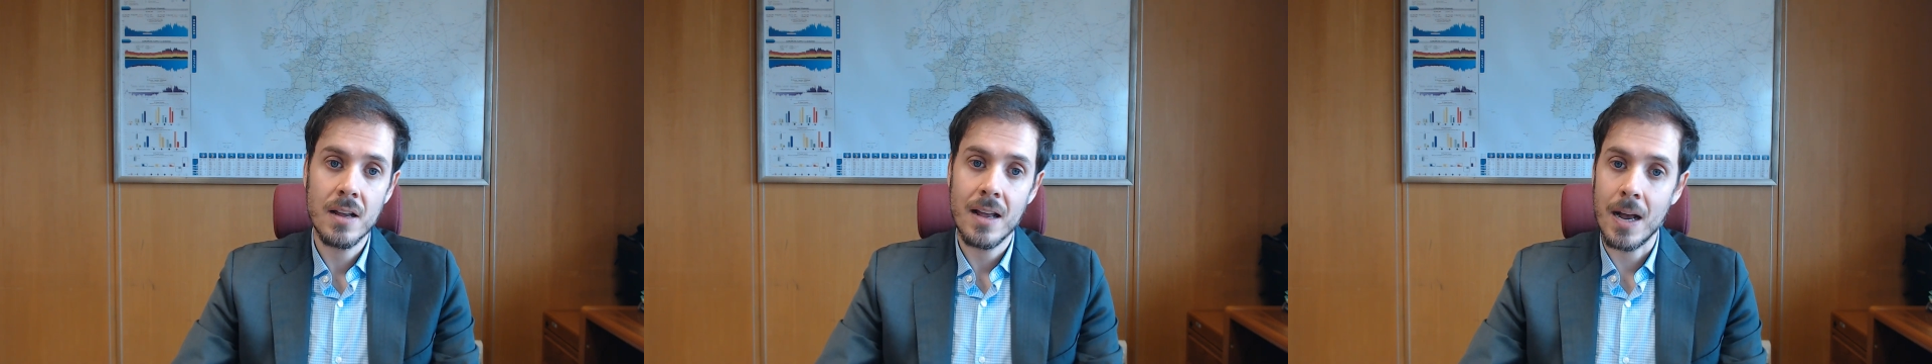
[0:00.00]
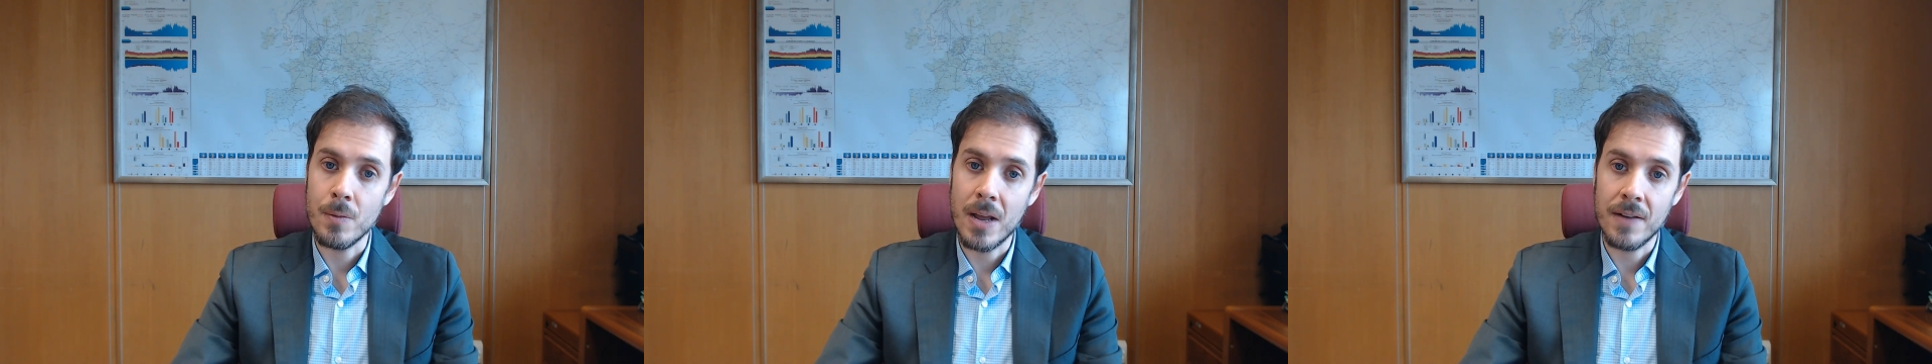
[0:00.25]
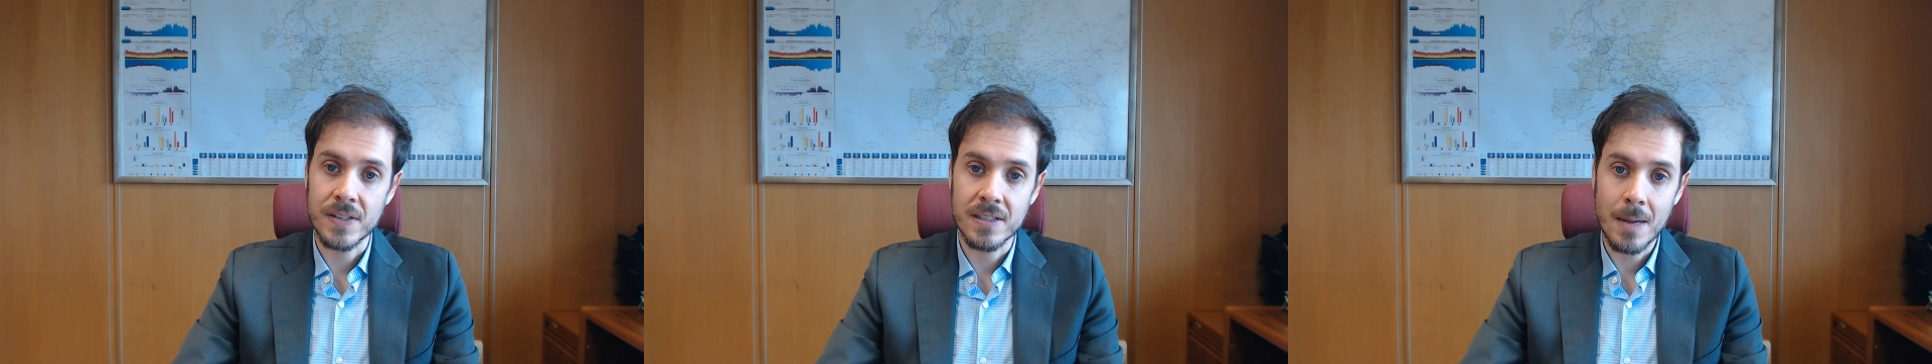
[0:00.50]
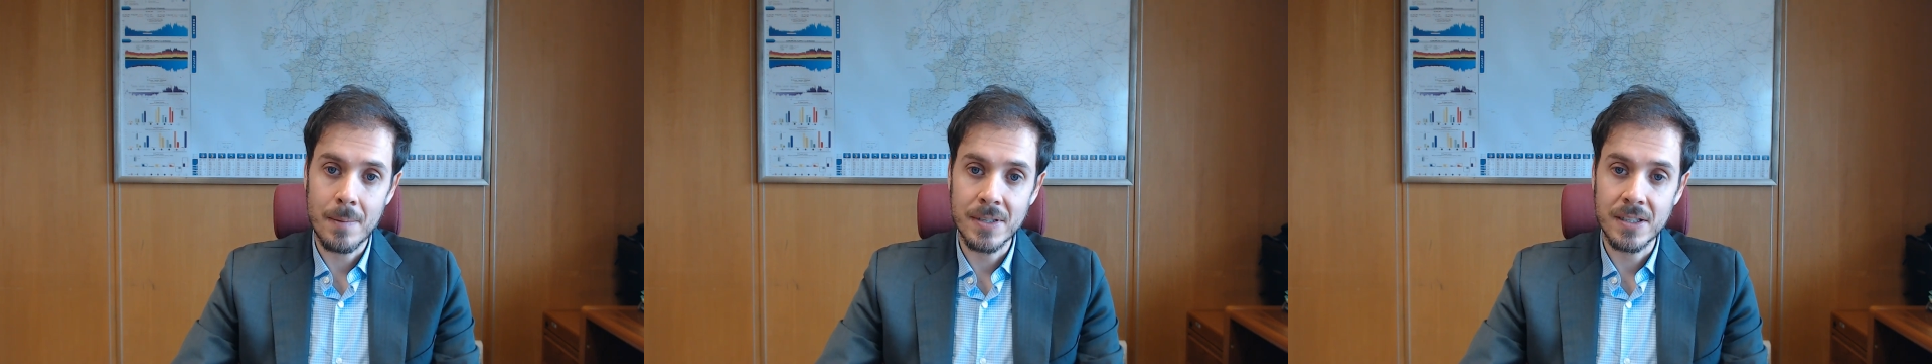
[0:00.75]
and we have
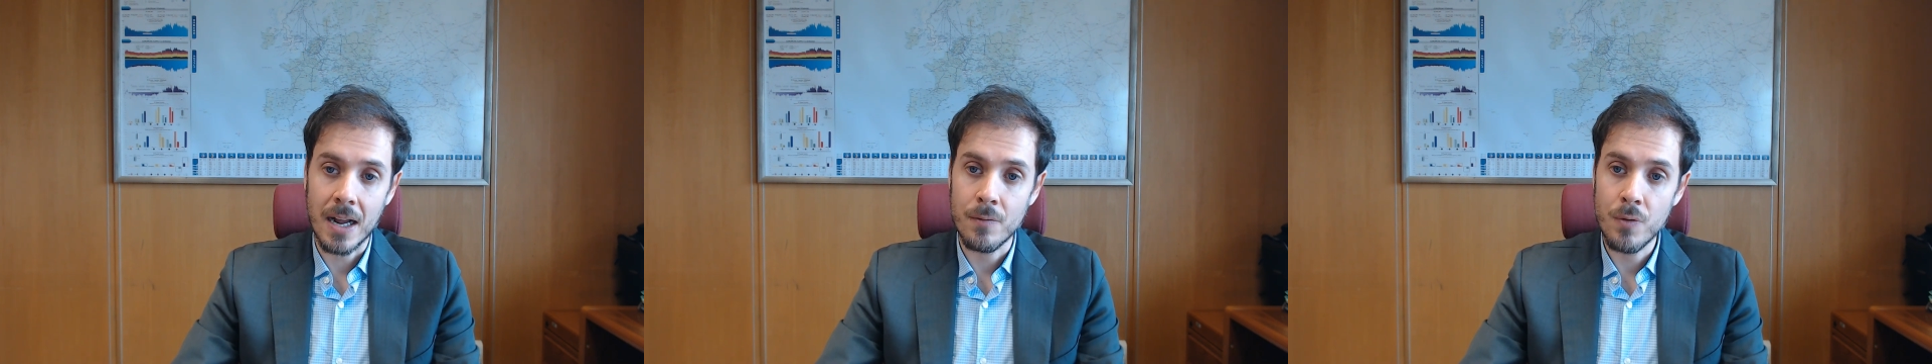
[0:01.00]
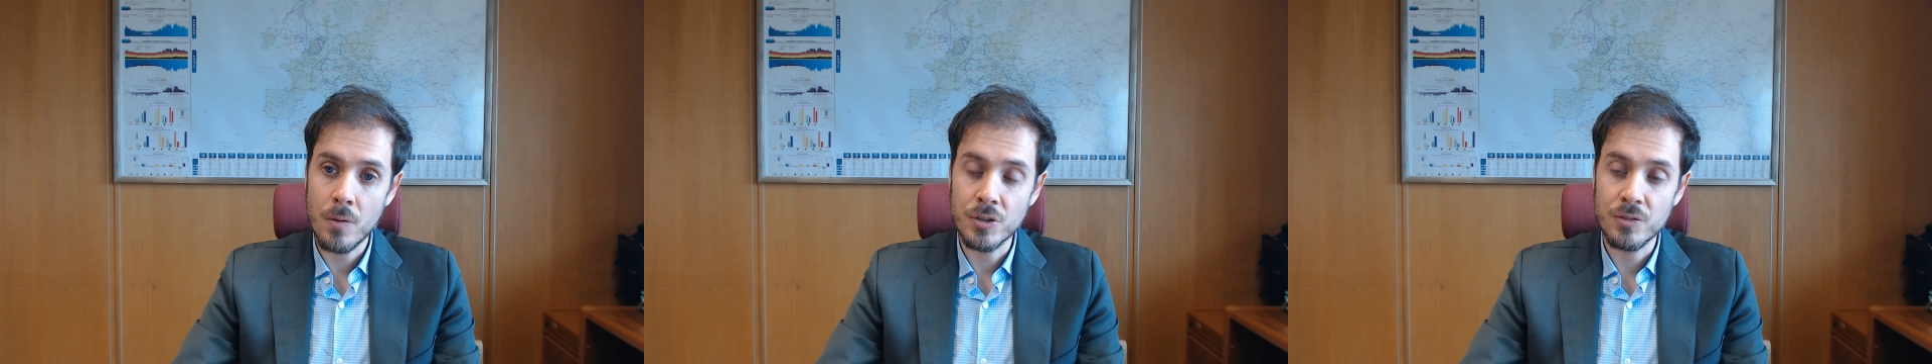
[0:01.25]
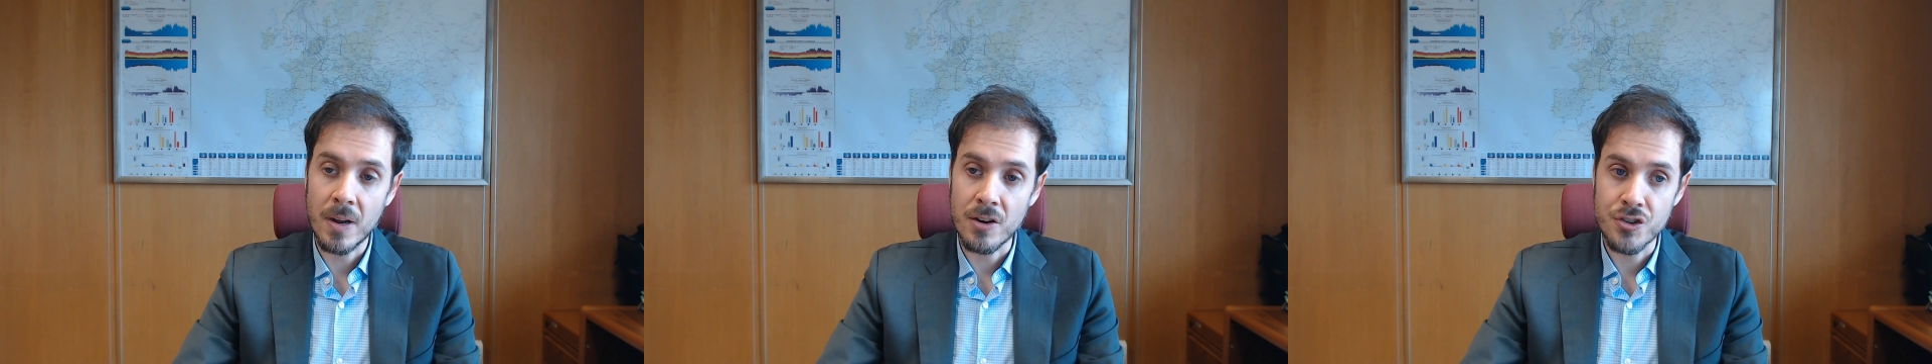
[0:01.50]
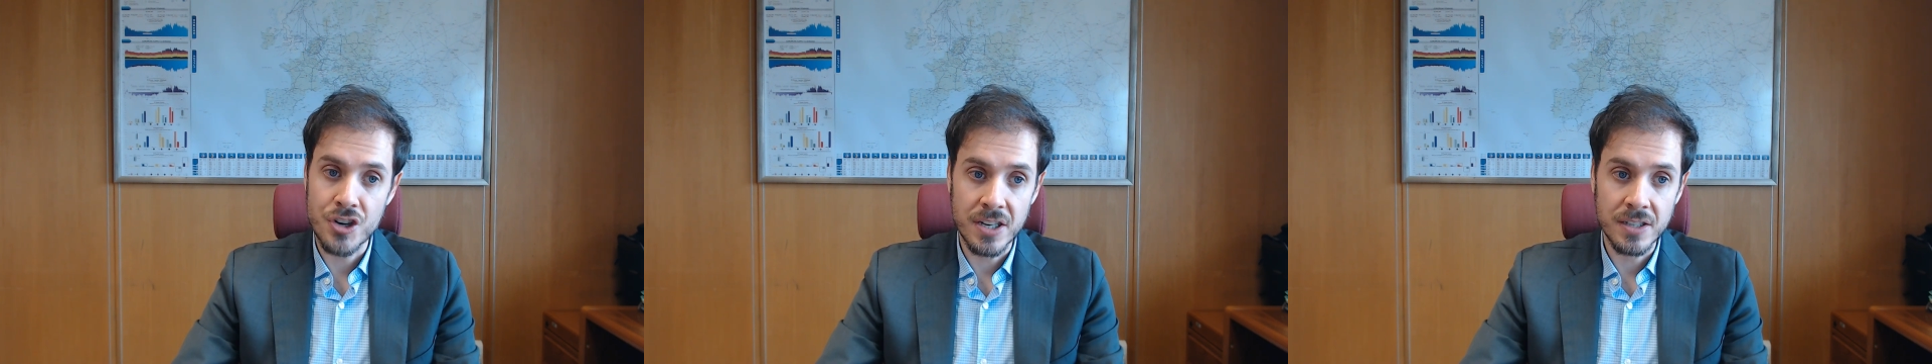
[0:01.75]
established a robust value
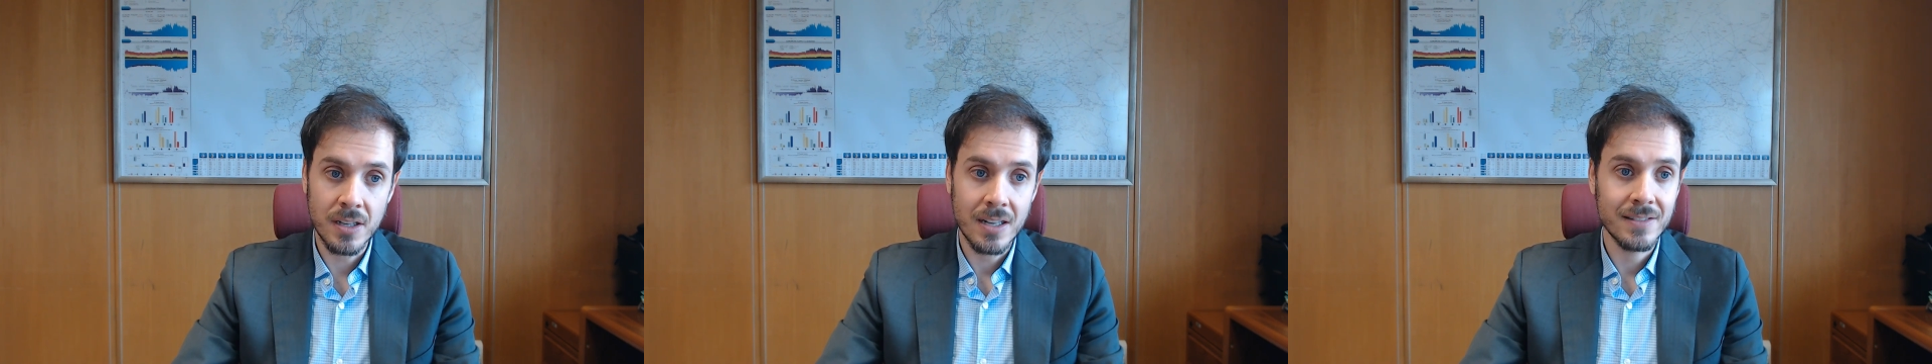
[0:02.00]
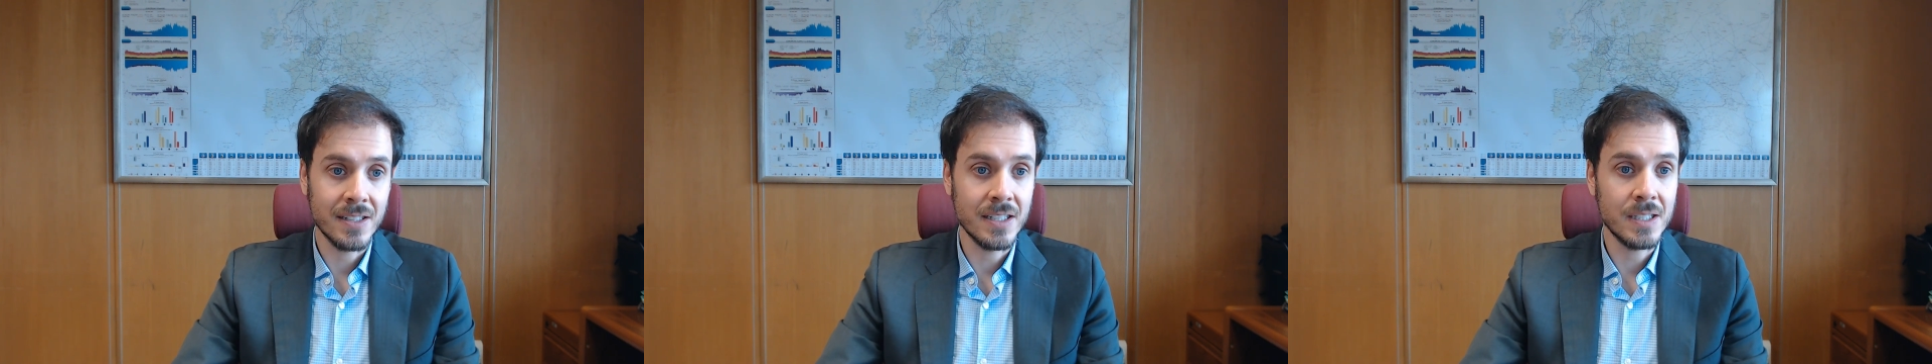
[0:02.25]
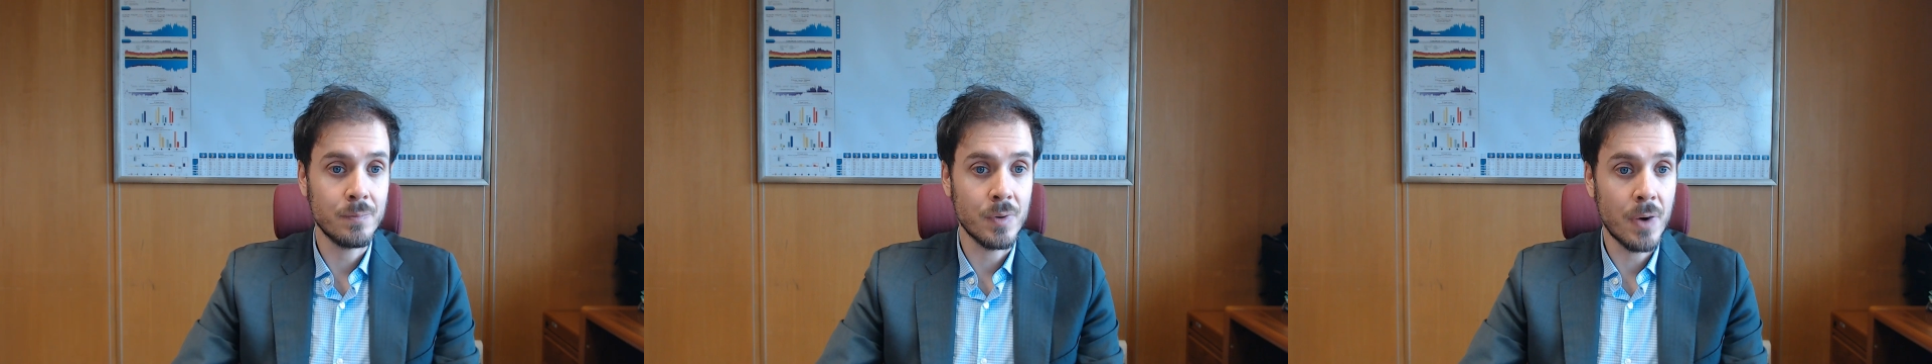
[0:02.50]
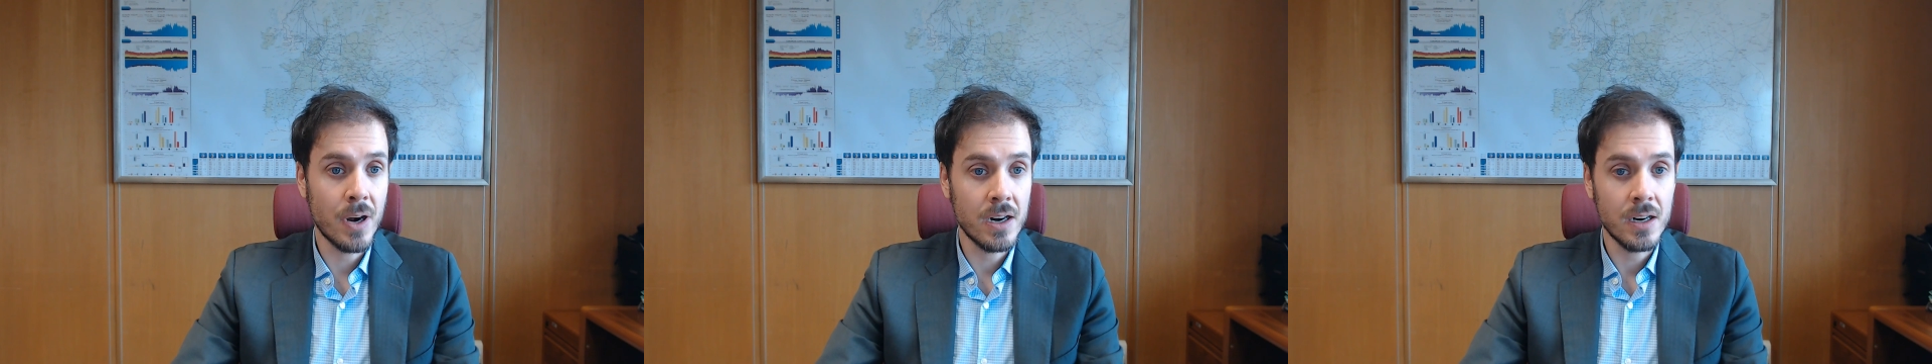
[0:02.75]
chain that is
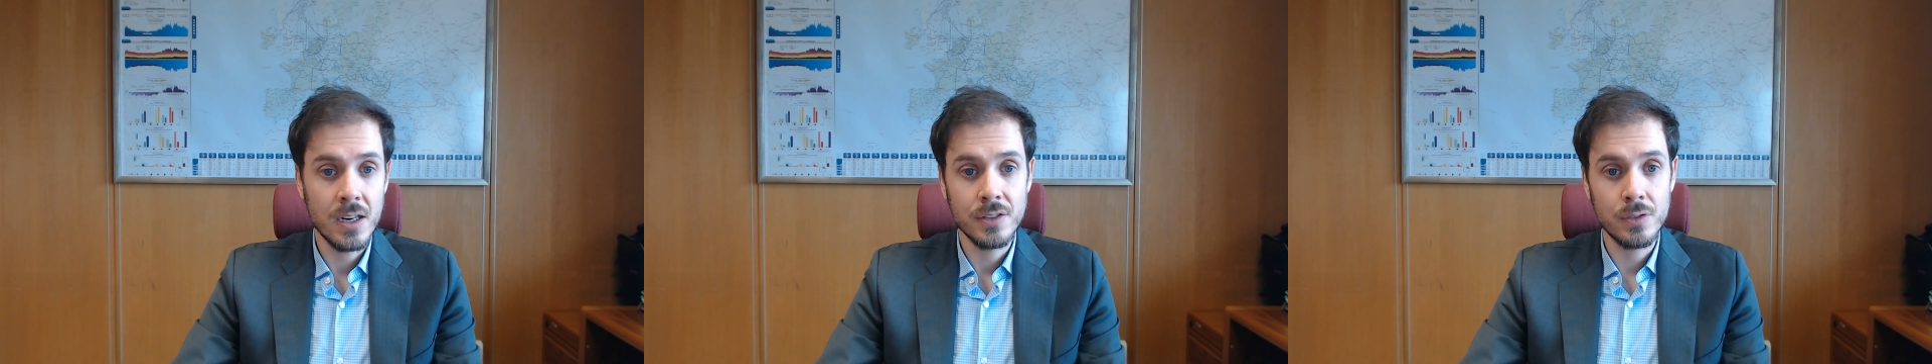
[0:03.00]
prepared